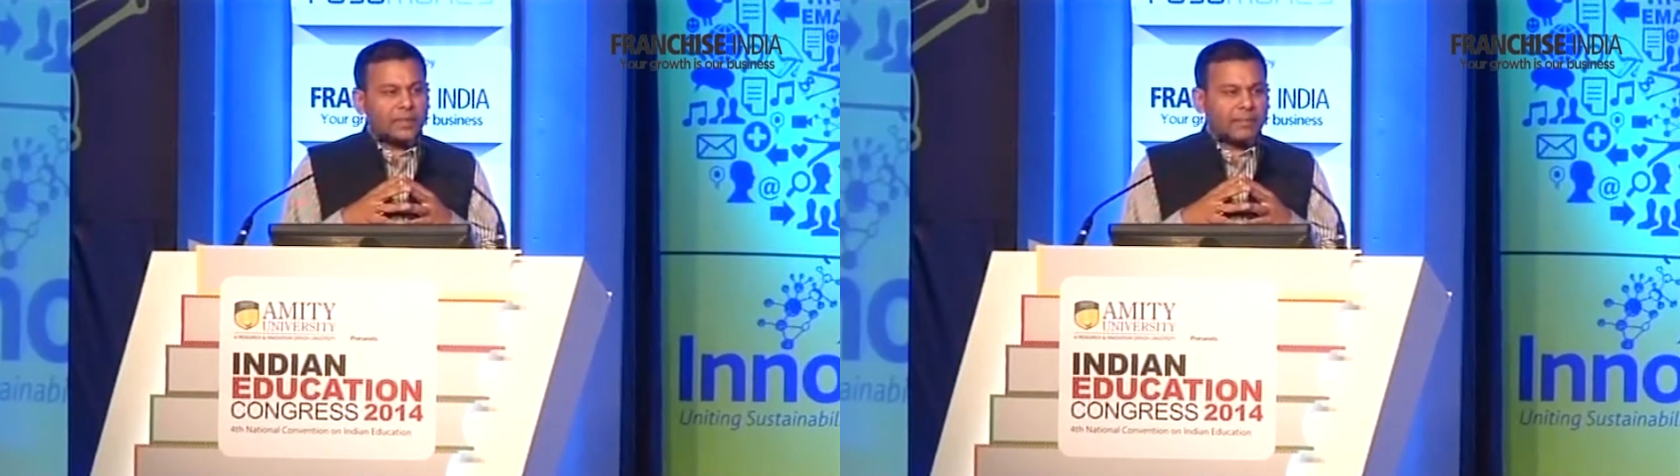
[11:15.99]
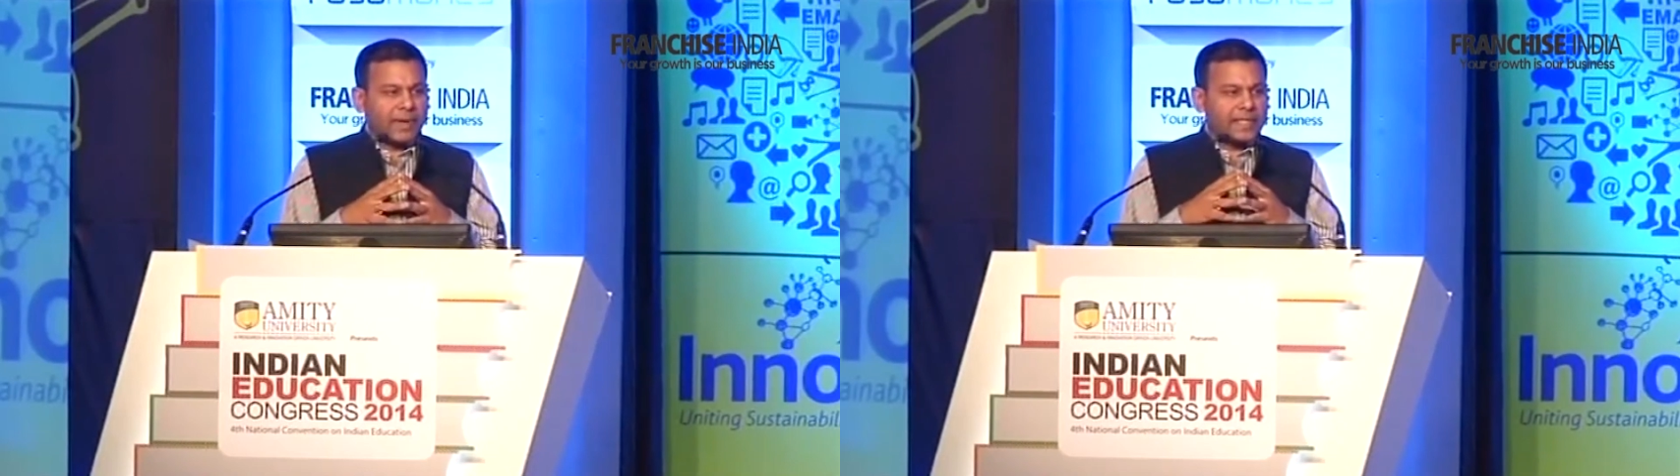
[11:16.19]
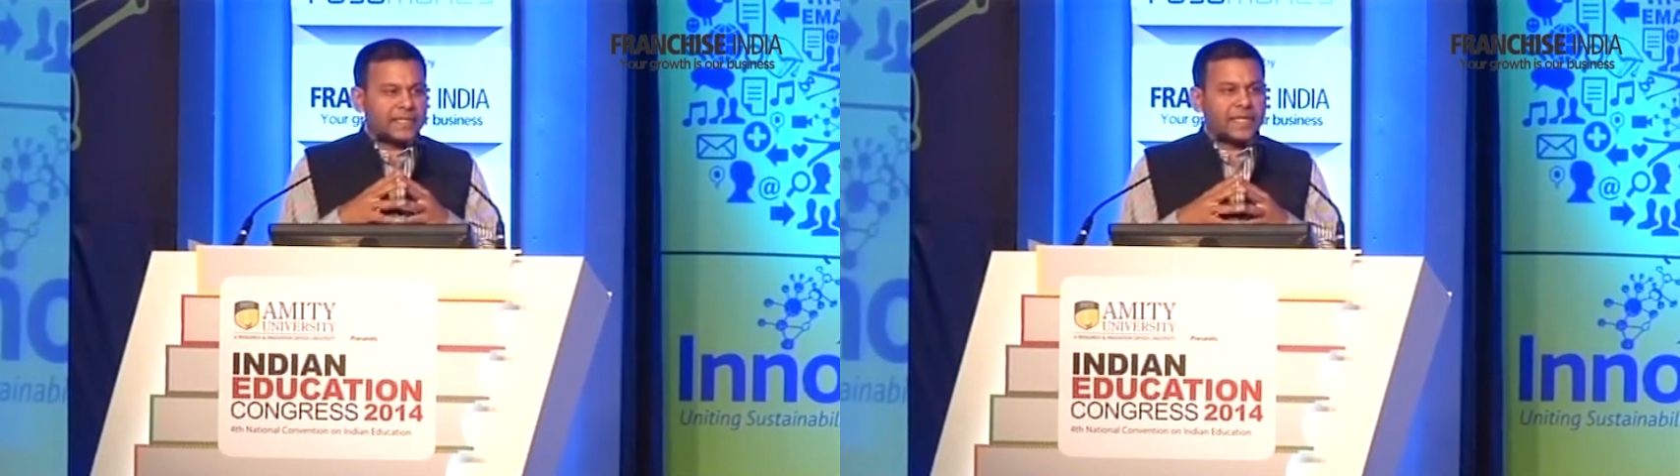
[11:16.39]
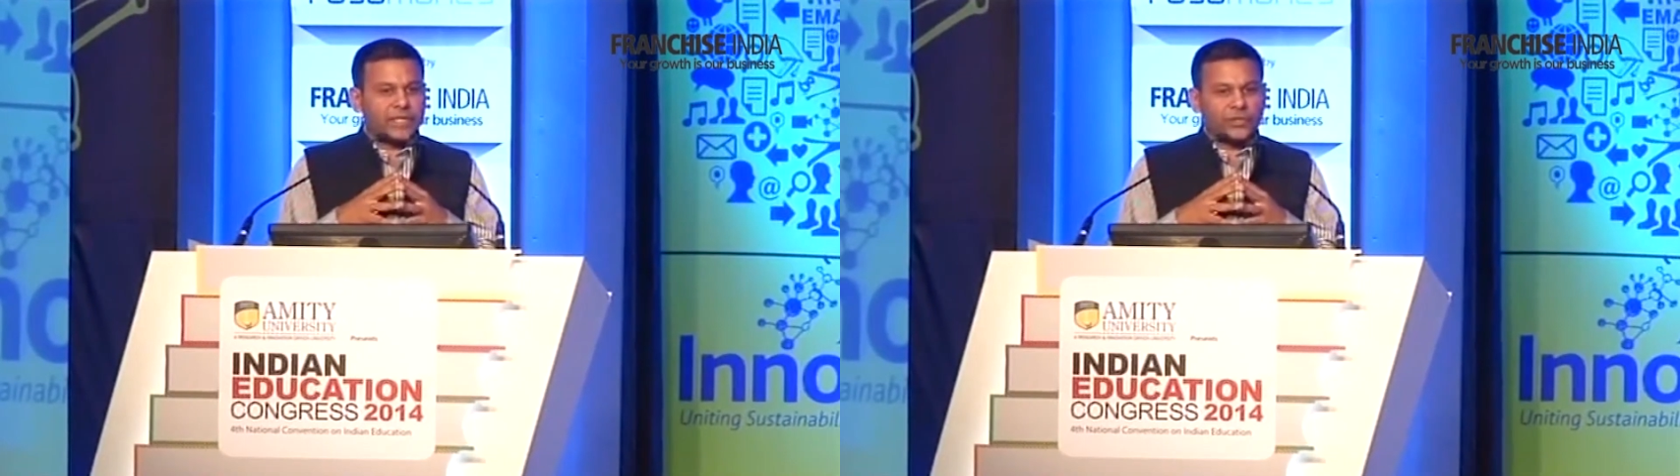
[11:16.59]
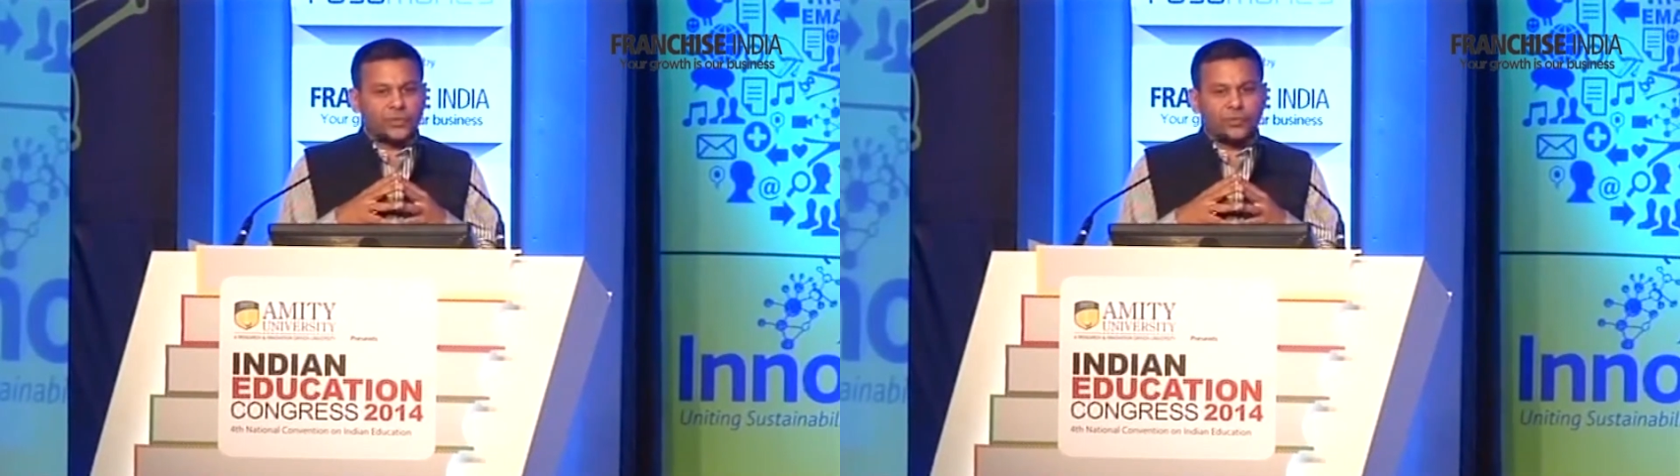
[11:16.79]
the mindset
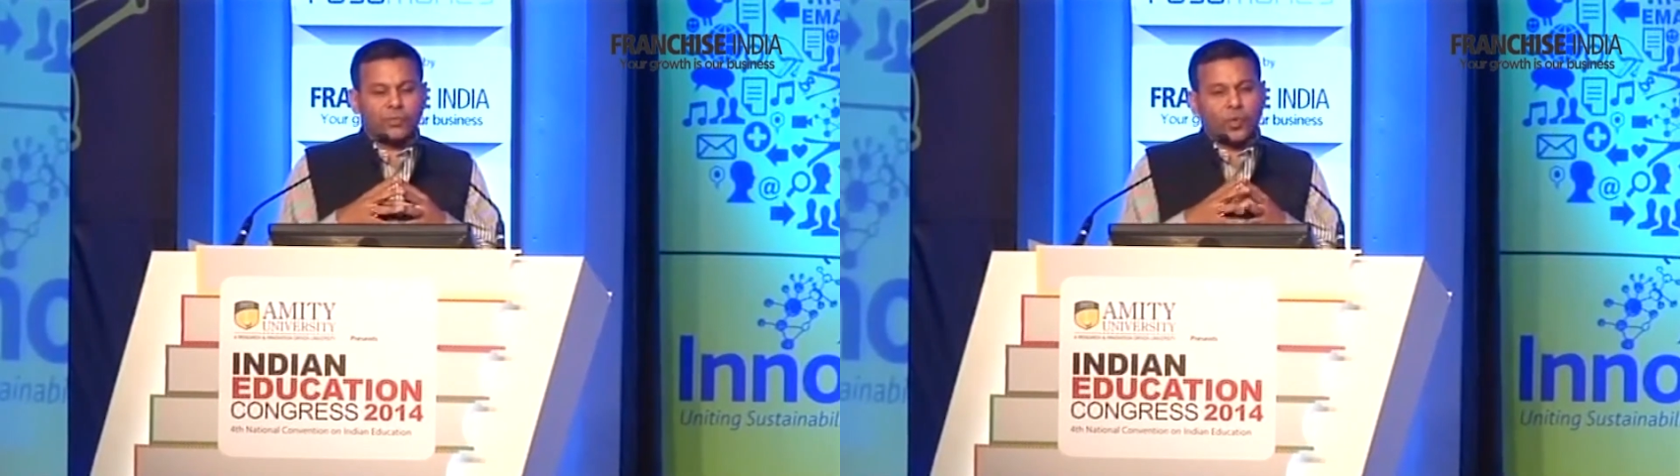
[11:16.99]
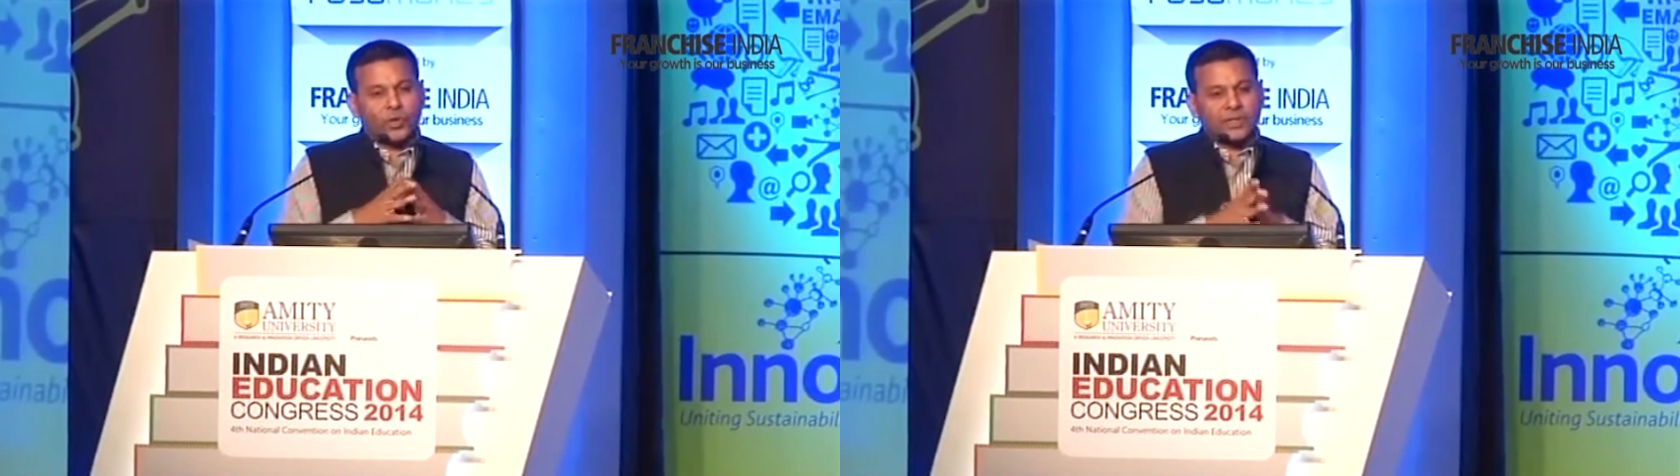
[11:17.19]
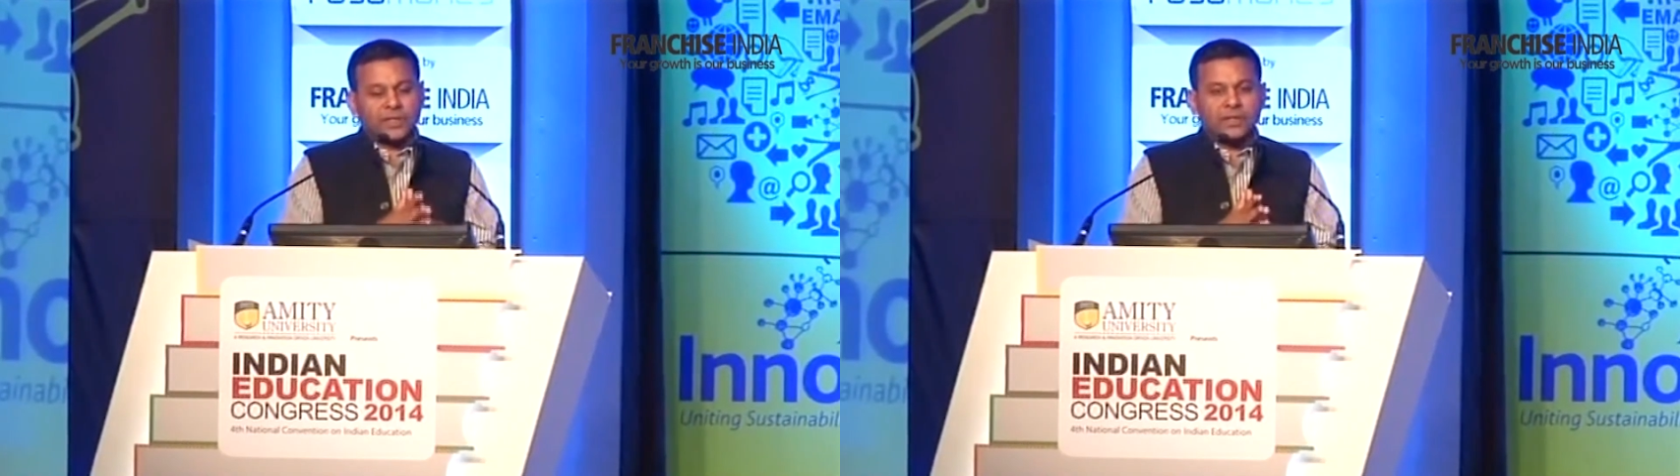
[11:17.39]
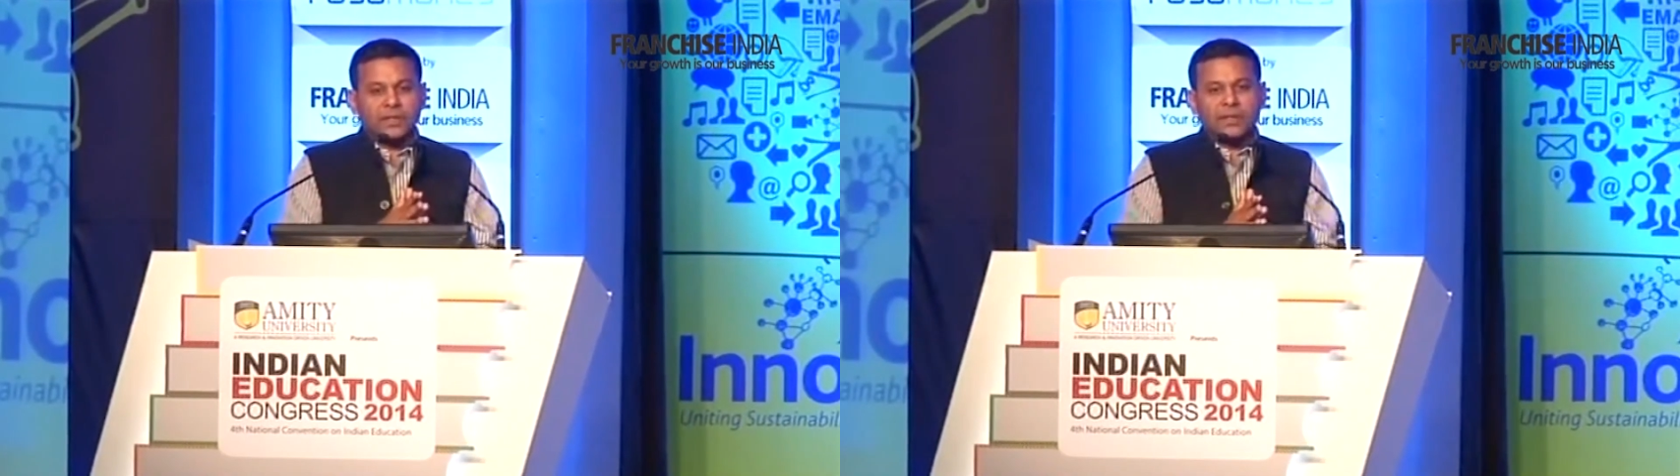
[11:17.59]
issue, both